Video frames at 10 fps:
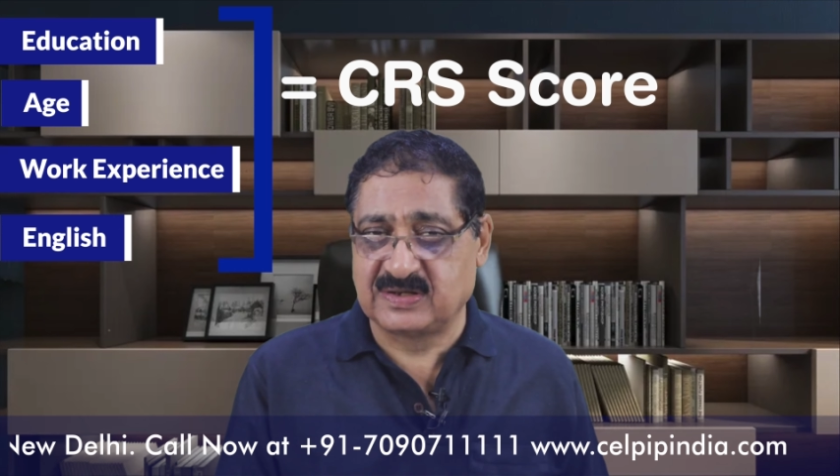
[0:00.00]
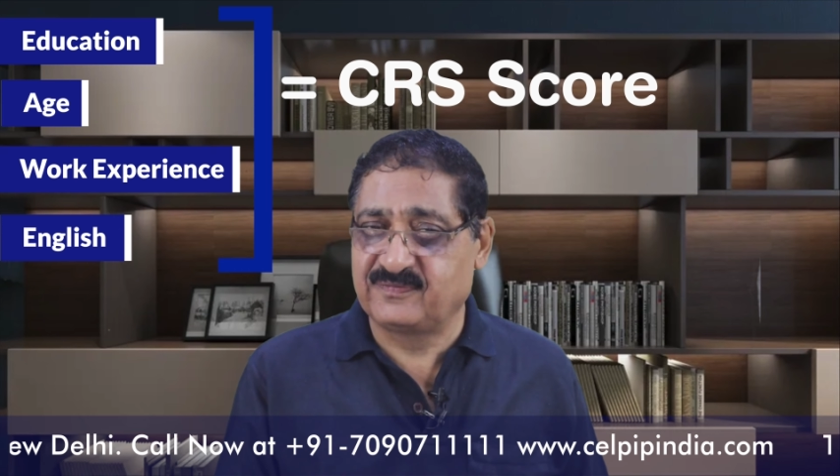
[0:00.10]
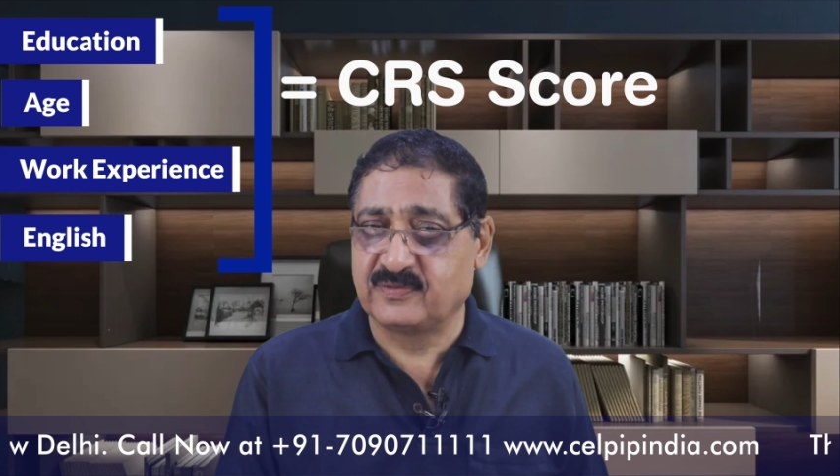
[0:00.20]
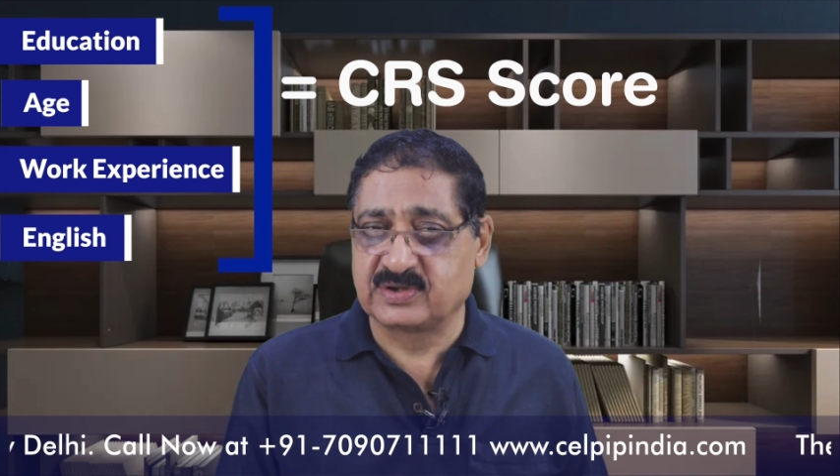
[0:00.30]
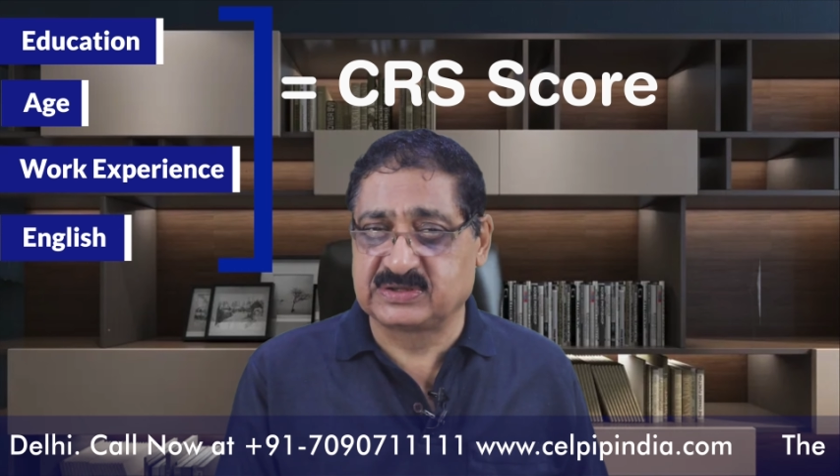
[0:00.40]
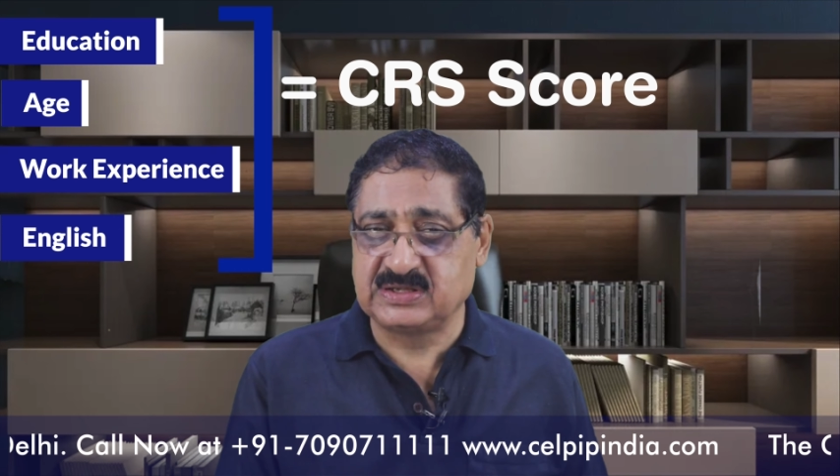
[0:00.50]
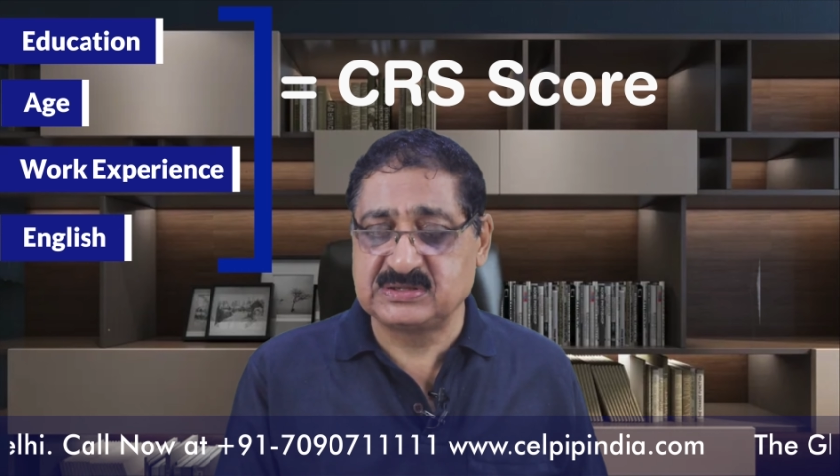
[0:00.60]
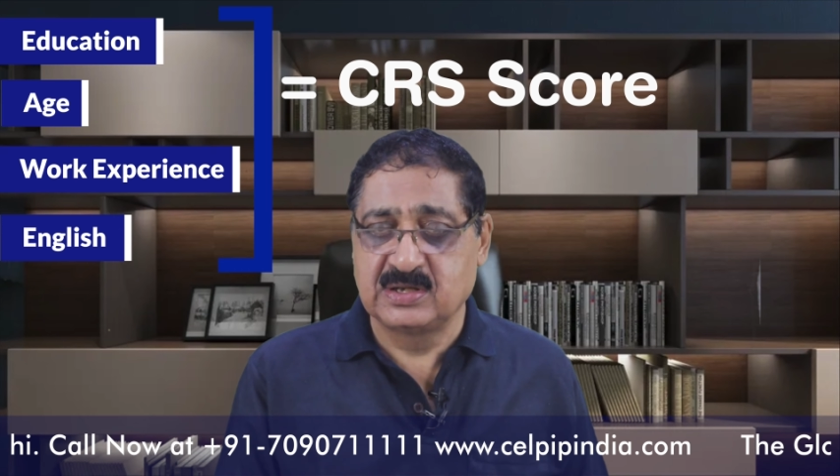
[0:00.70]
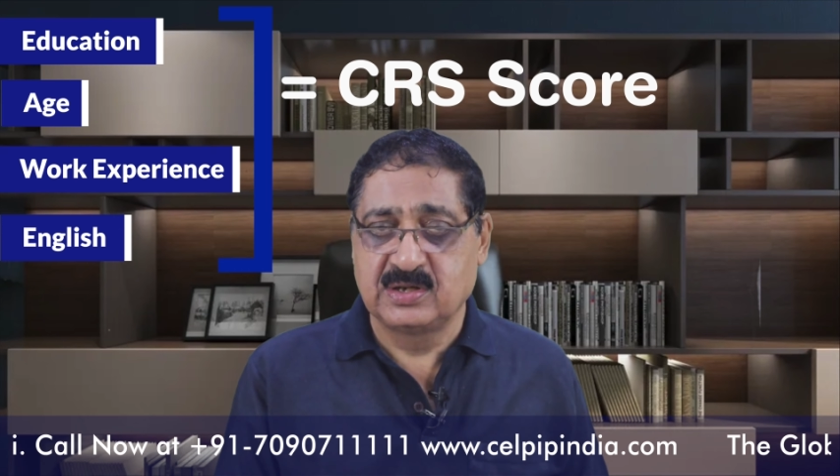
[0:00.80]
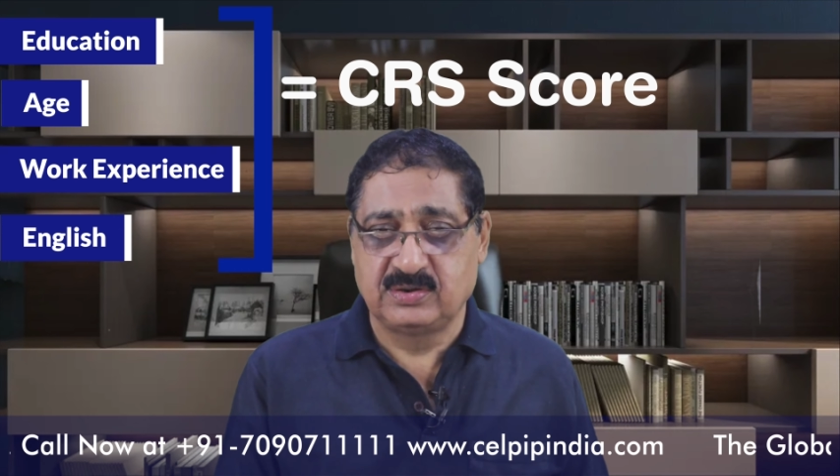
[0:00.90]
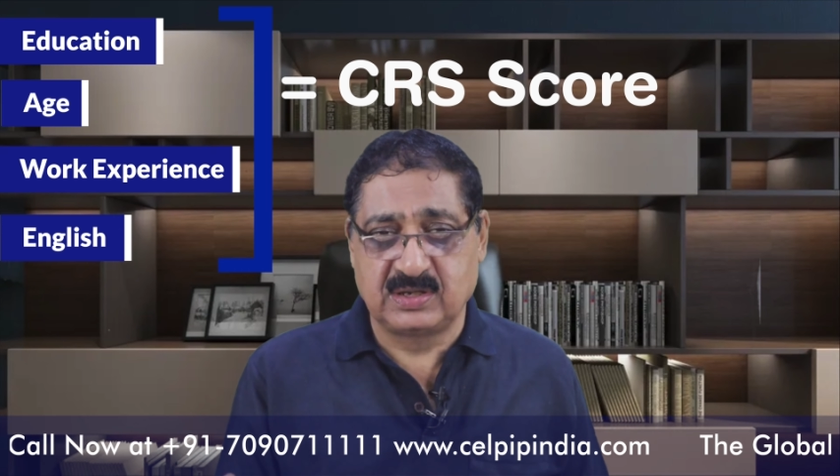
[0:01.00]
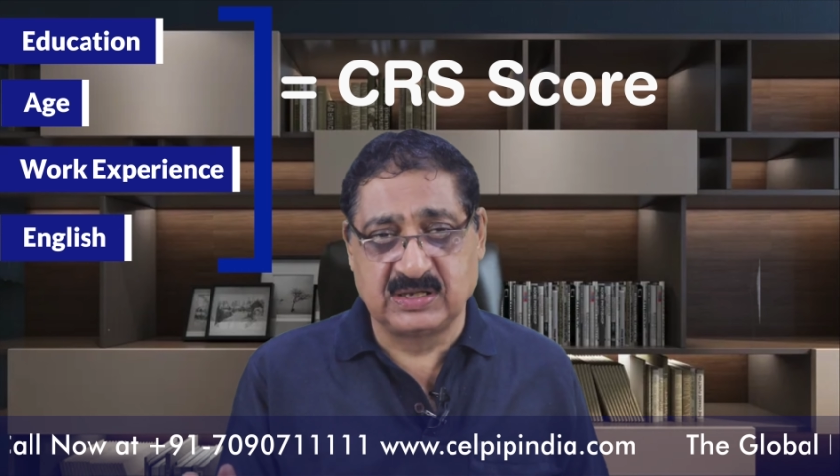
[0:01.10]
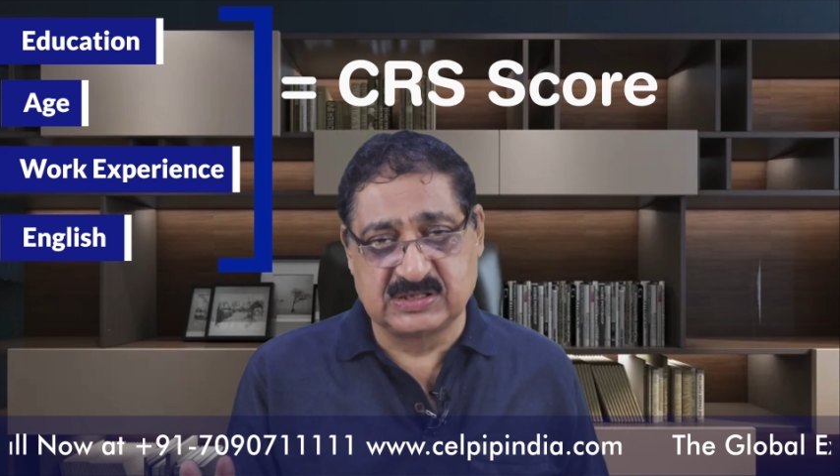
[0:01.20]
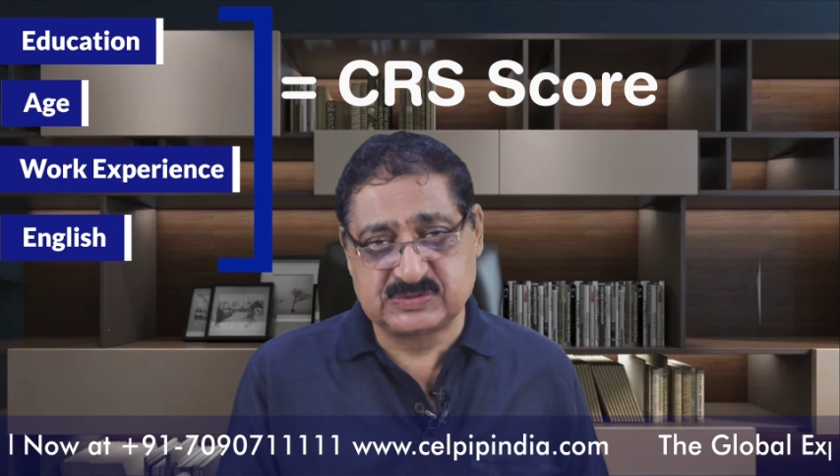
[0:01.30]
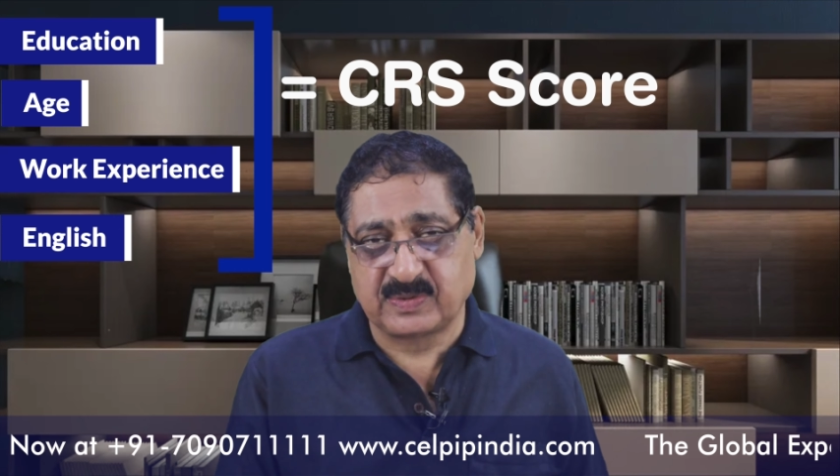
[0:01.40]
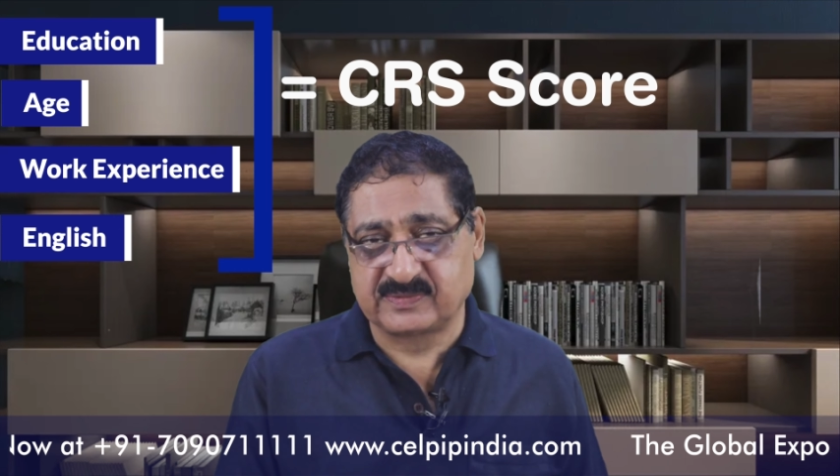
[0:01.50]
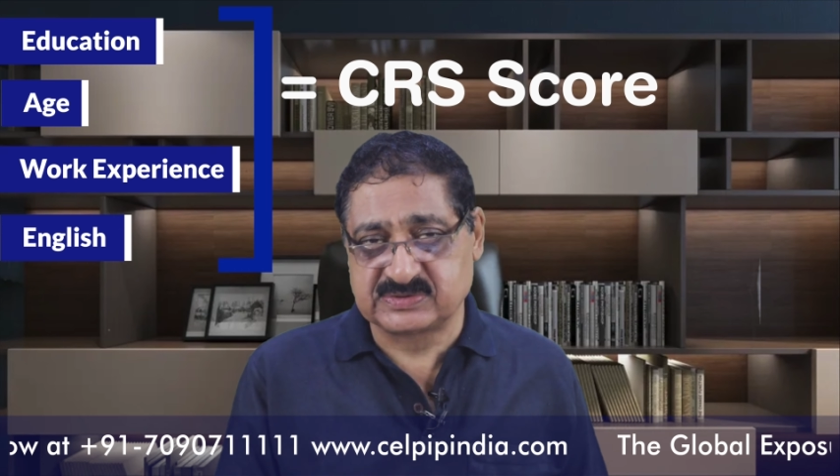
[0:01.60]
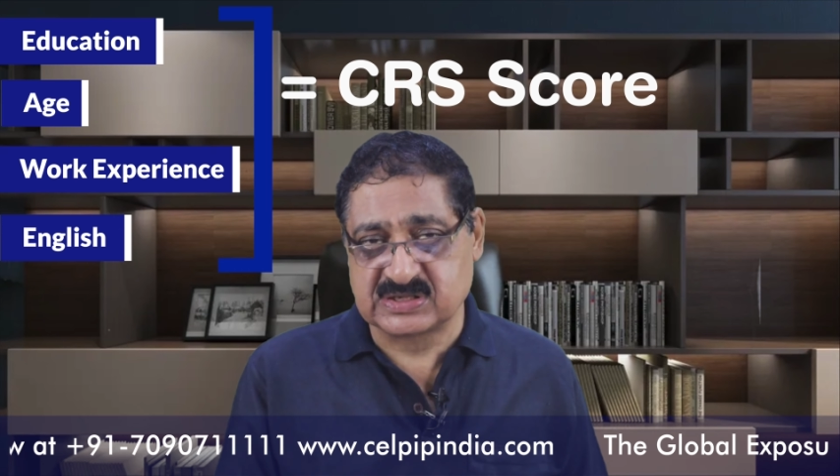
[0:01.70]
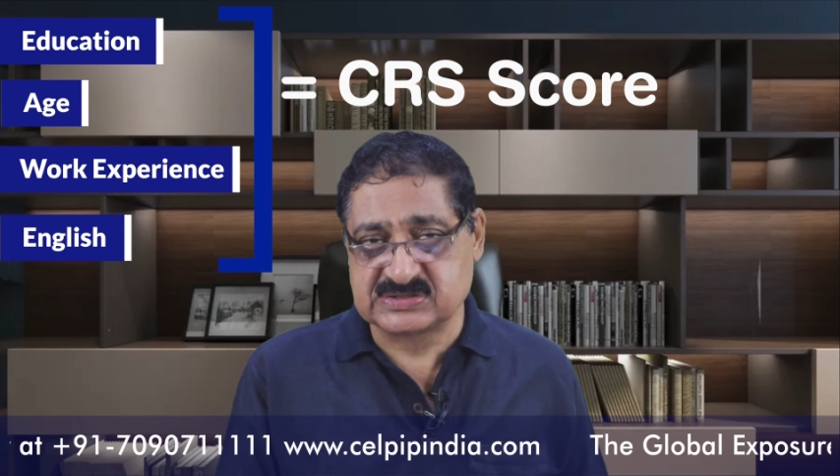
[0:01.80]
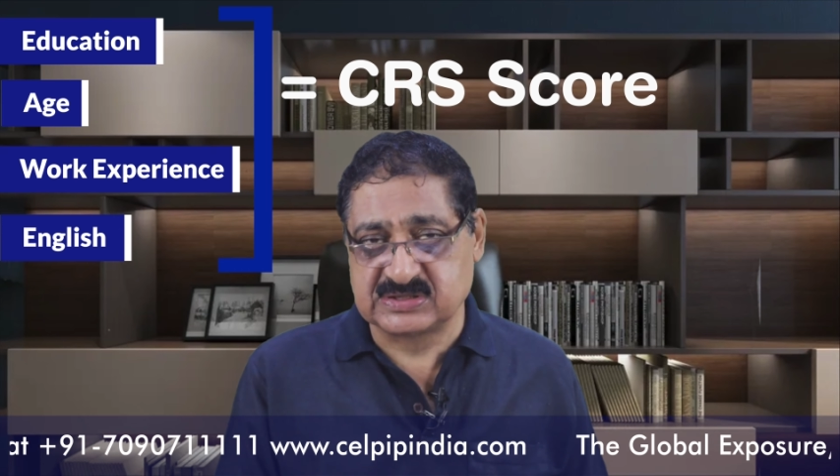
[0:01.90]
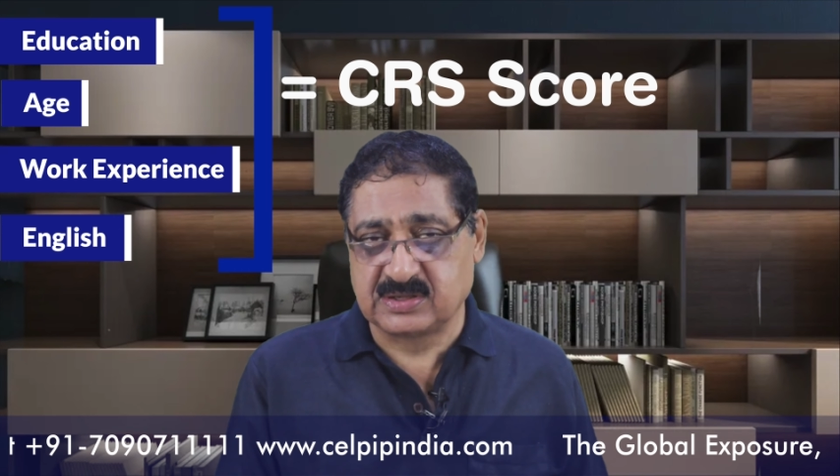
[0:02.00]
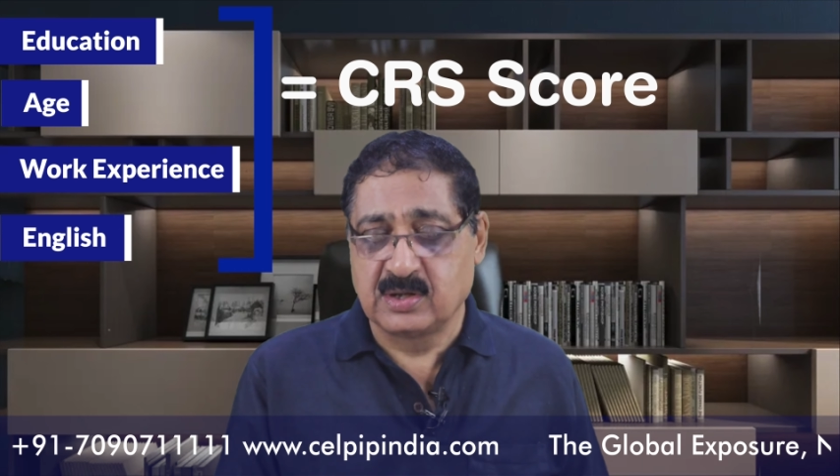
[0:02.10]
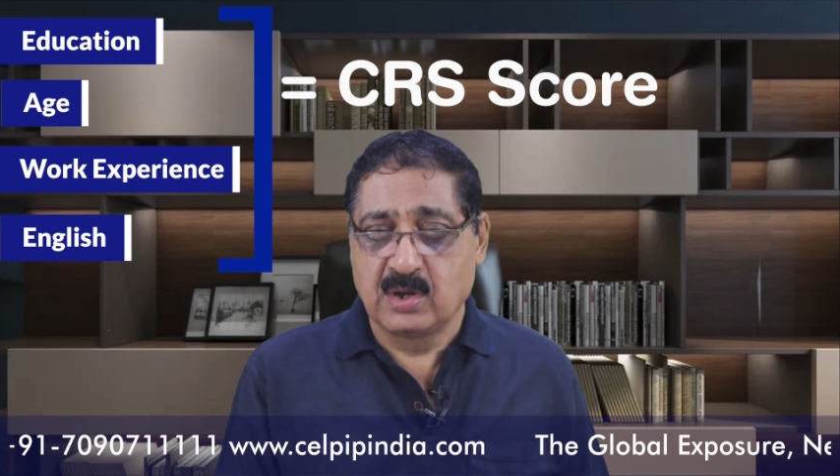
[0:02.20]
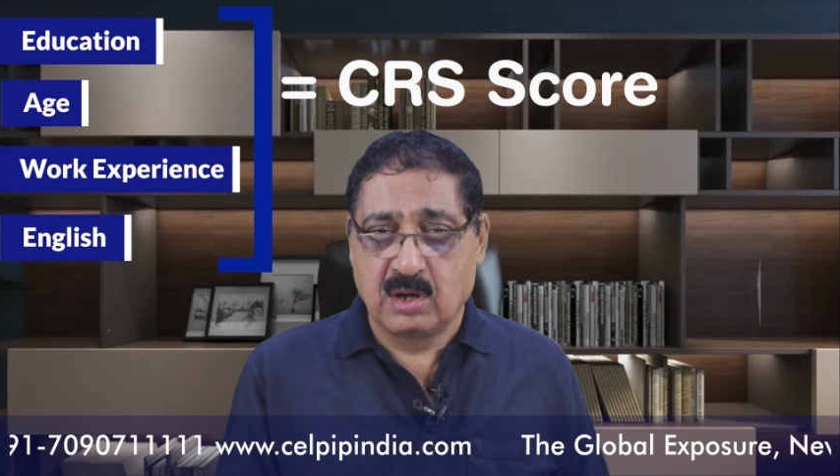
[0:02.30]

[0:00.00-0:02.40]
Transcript: and fourth is your English proficiency.